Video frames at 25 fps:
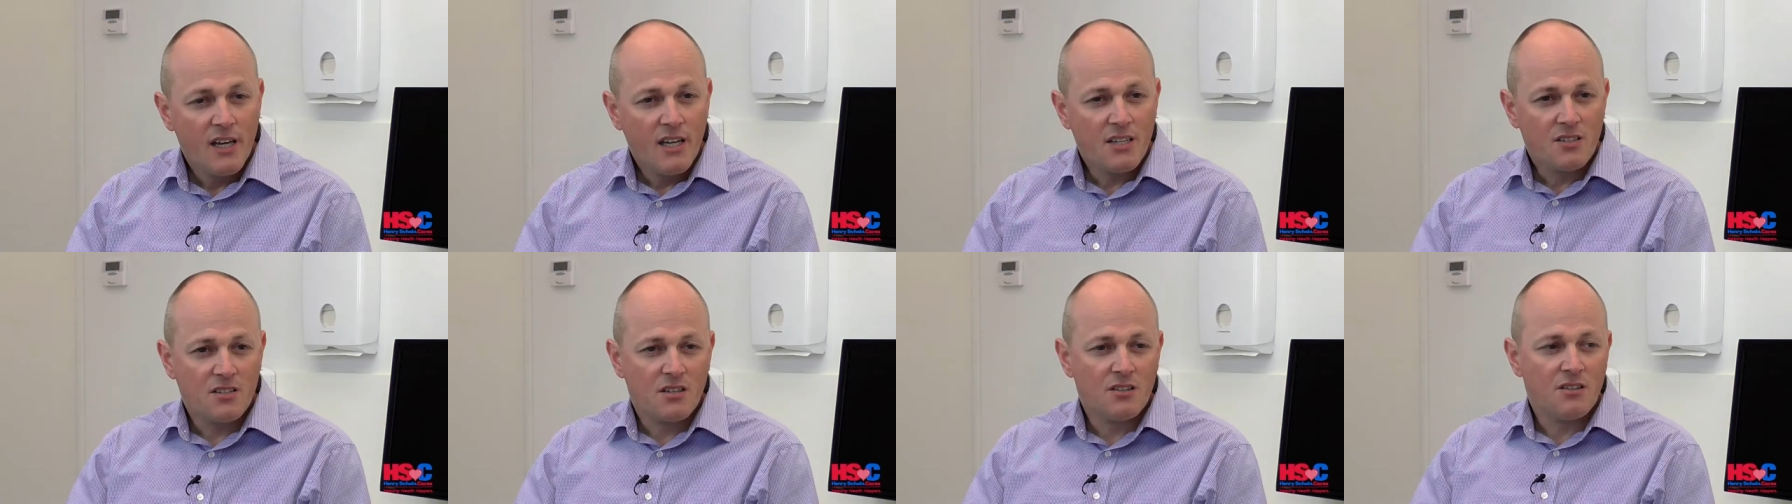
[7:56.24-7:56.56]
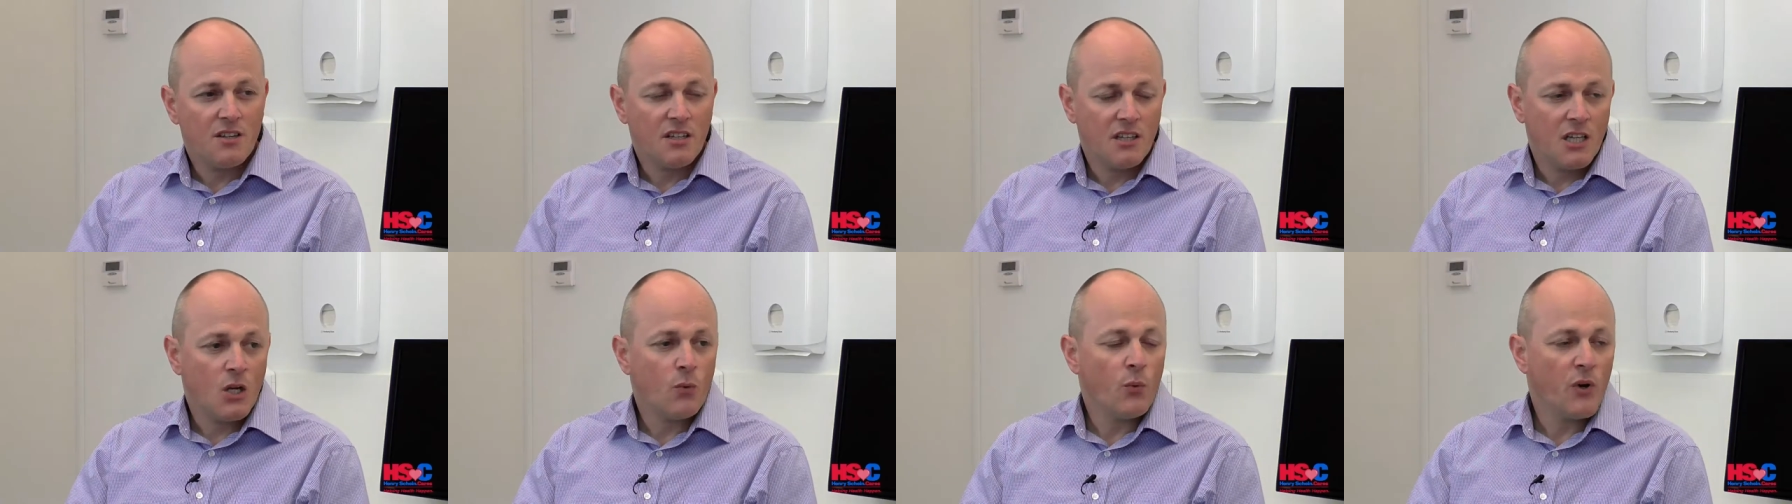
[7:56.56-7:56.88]
It's the
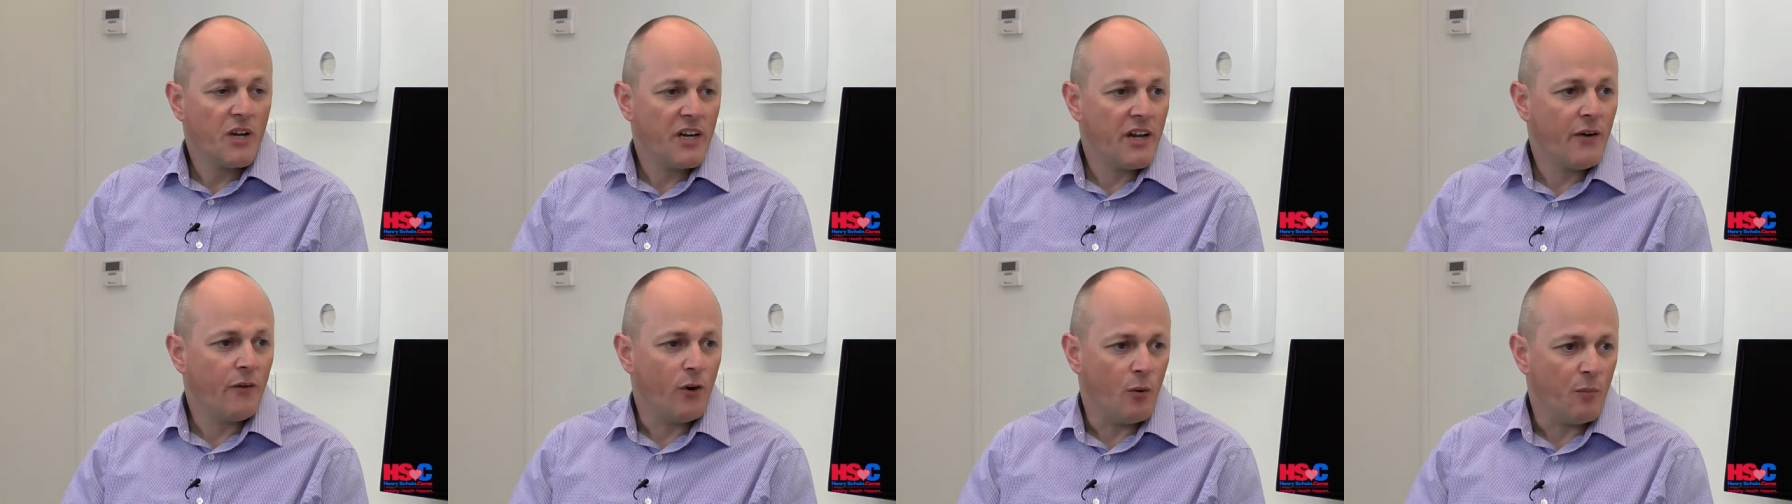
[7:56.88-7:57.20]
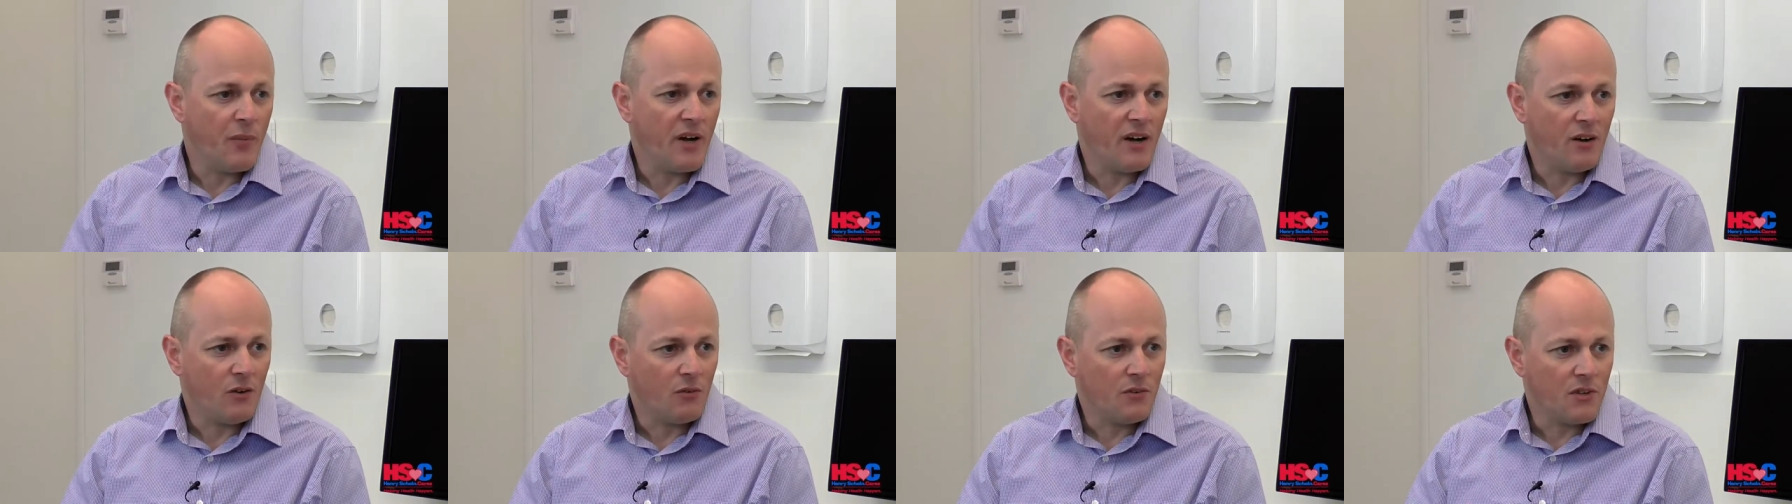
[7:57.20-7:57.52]
thing that we know
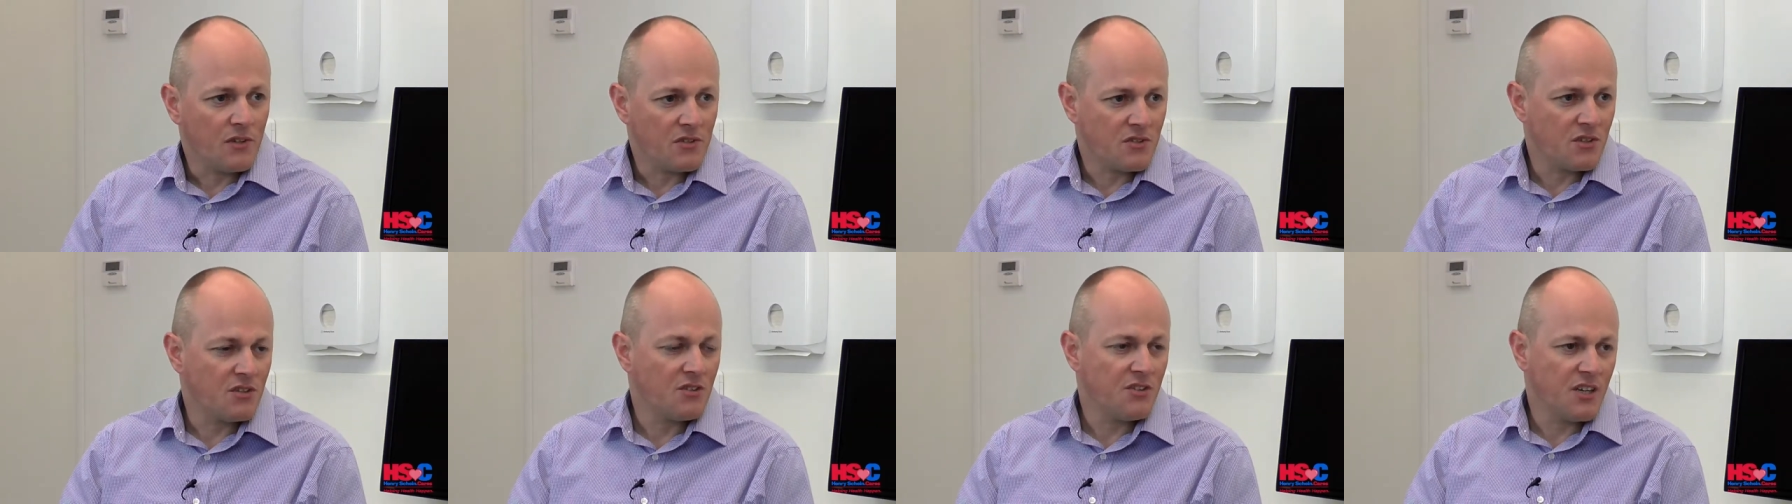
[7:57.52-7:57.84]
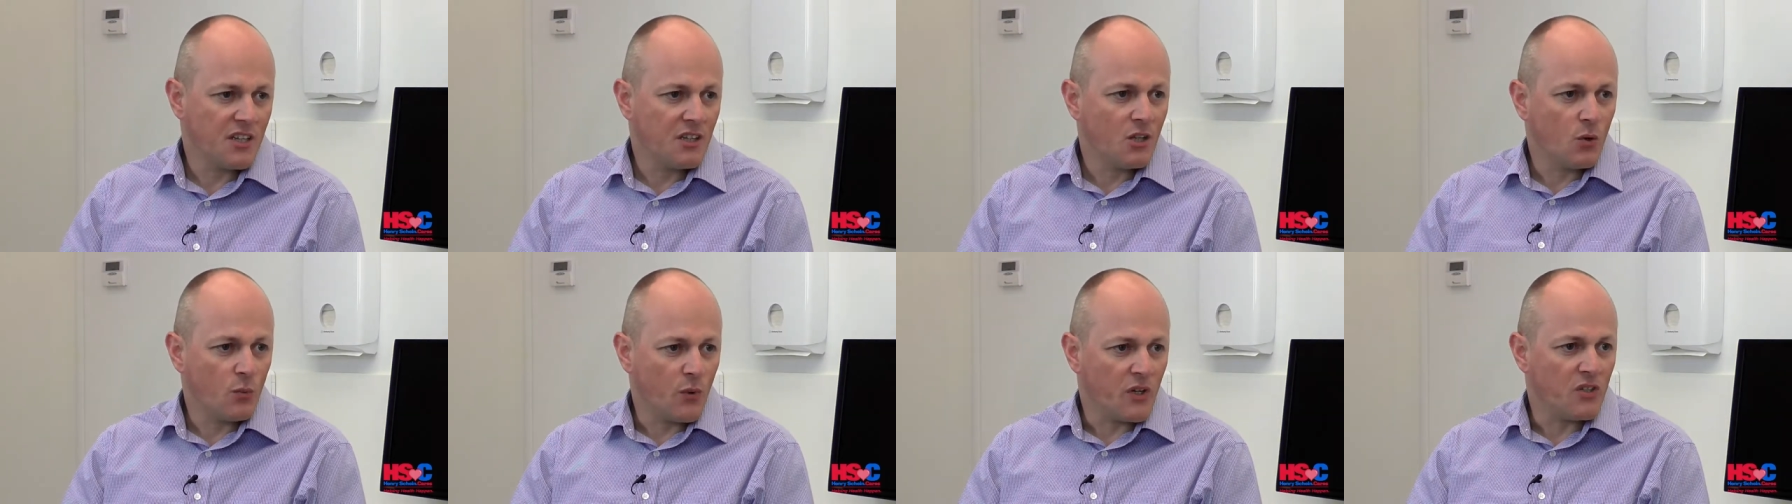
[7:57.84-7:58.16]
about, it's the
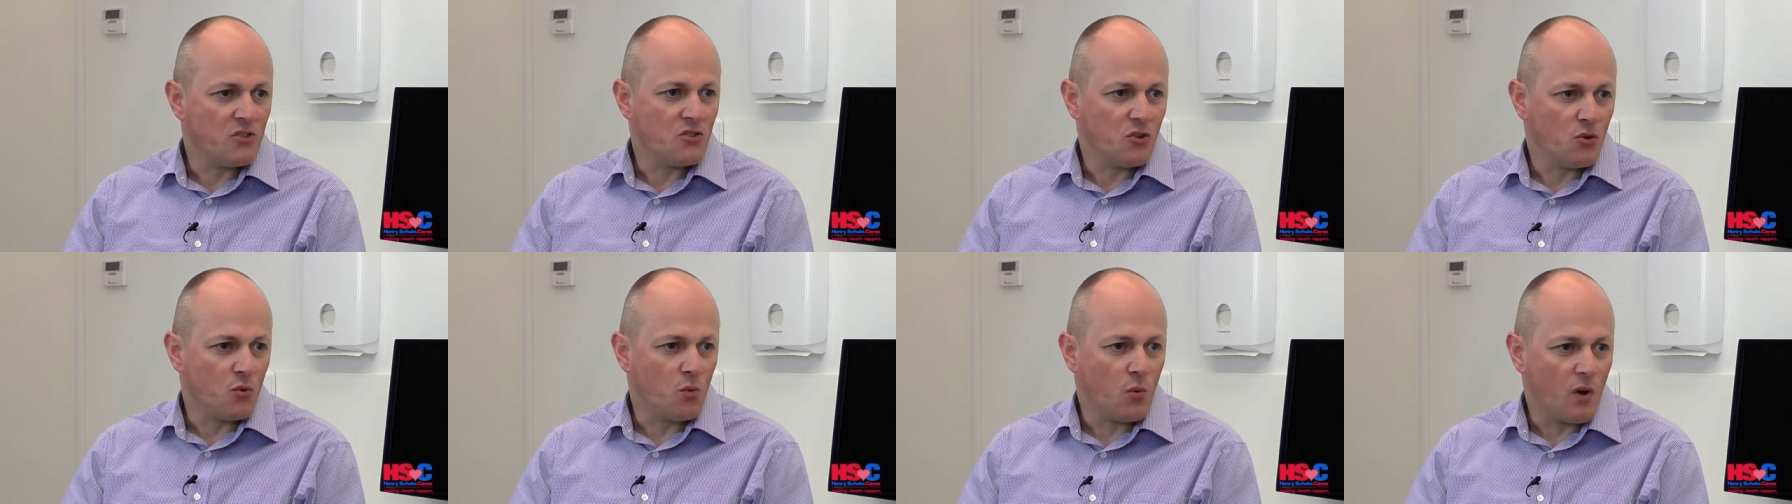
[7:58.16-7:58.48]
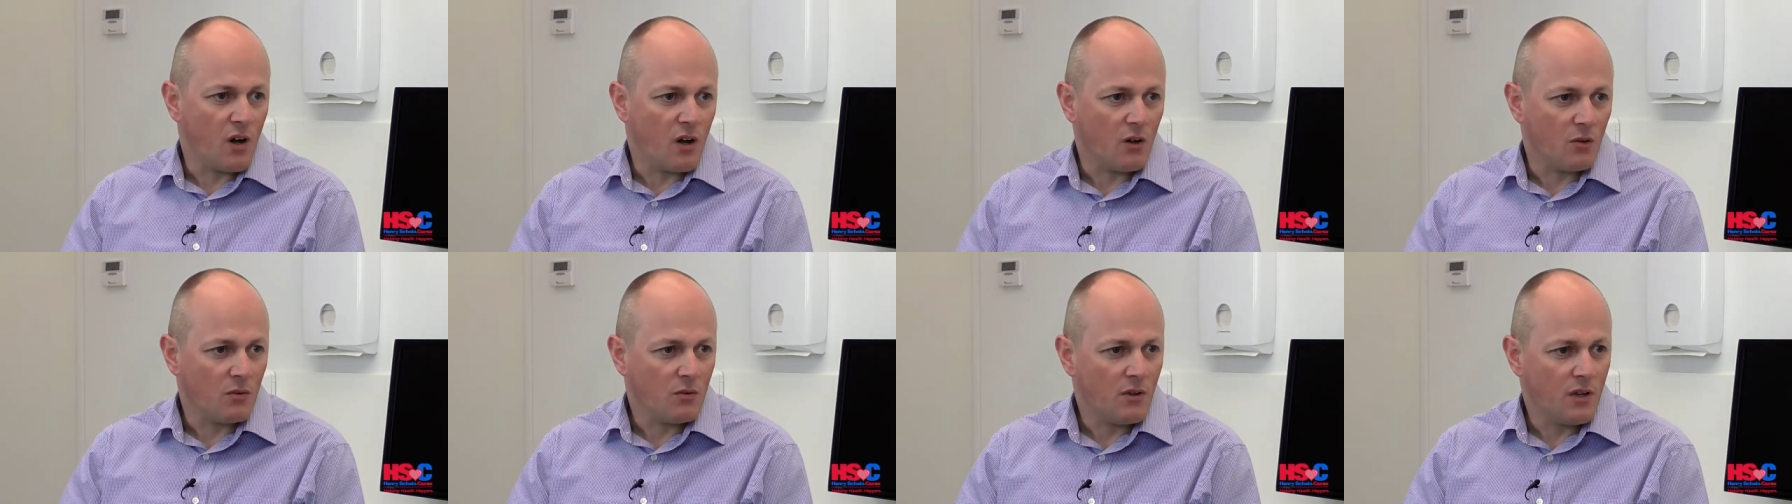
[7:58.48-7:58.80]
thing that we do
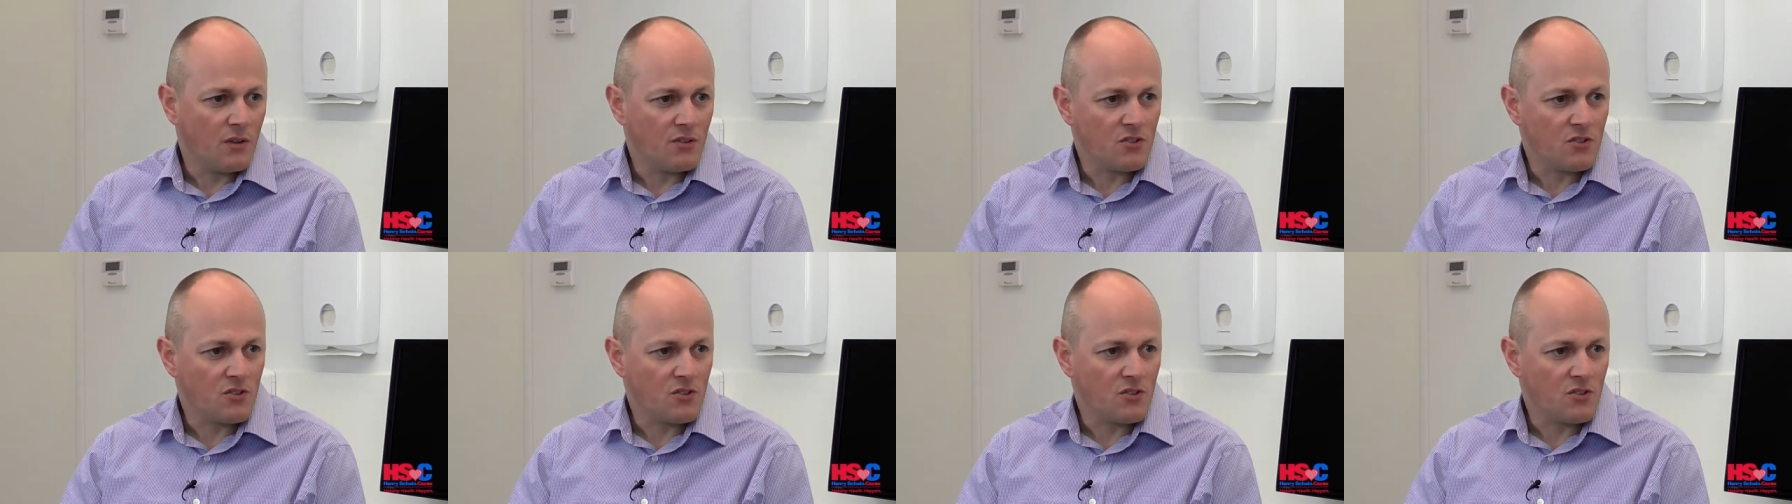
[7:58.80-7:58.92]
well.